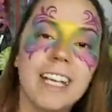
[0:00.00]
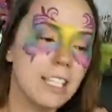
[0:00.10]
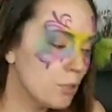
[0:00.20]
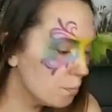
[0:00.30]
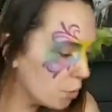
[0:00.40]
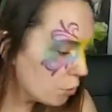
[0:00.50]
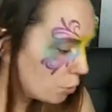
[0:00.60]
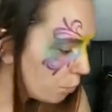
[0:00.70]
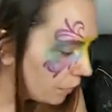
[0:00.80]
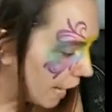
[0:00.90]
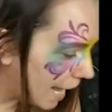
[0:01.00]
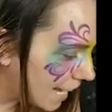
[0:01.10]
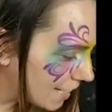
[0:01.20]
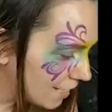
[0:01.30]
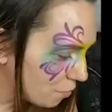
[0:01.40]
you, Mona
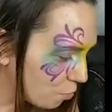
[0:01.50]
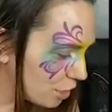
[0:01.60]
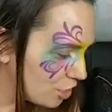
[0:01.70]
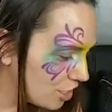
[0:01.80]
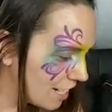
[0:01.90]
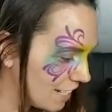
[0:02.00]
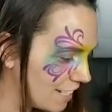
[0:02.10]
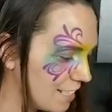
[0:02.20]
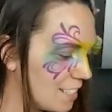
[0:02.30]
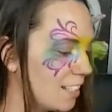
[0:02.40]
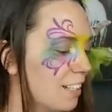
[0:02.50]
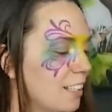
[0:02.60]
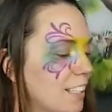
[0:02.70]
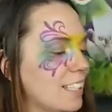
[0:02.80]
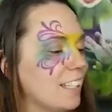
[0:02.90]
Black. Appreciate it.
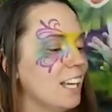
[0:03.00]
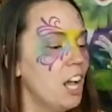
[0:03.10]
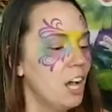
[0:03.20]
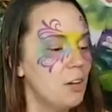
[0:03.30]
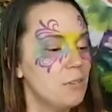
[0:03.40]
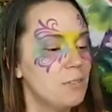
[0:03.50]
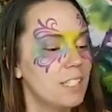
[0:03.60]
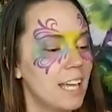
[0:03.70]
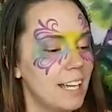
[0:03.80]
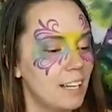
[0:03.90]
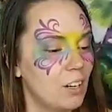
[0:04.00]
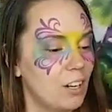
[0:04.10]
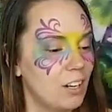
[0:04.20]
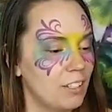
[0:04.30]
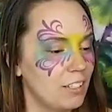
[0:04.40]
Let's see. Jose
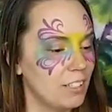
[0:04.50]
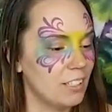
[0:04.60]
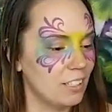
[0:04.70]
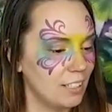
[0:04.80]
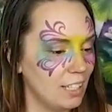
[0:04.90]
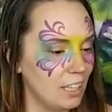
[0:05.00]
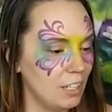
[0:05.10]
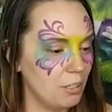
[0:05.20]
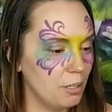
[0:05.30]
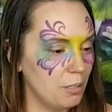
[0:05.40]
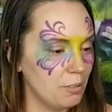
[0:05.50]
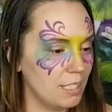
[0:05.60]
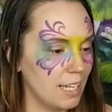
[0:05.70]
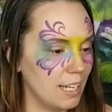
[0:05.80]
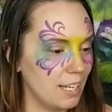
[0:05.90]
Arts. Hello,
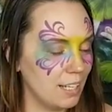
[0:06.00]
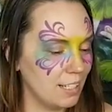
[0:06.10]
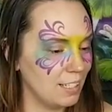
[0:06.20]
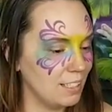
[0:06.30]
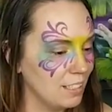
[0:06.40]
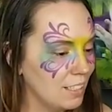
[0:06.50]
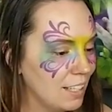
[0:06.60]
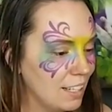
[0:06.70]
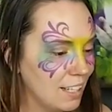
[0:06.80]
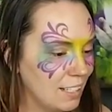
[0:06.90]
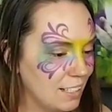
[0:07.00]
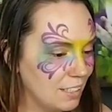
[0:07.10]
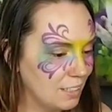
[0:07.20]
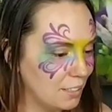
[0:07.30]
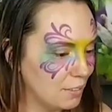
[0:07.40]
Jose.
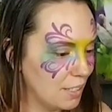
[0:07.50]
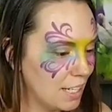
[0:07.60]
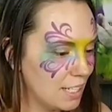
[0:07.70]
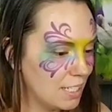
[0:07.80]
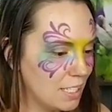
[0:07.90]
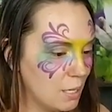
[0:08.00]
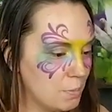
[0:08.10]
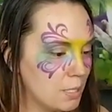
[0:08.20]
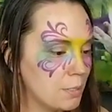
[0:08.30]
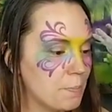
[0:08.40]
Any tips?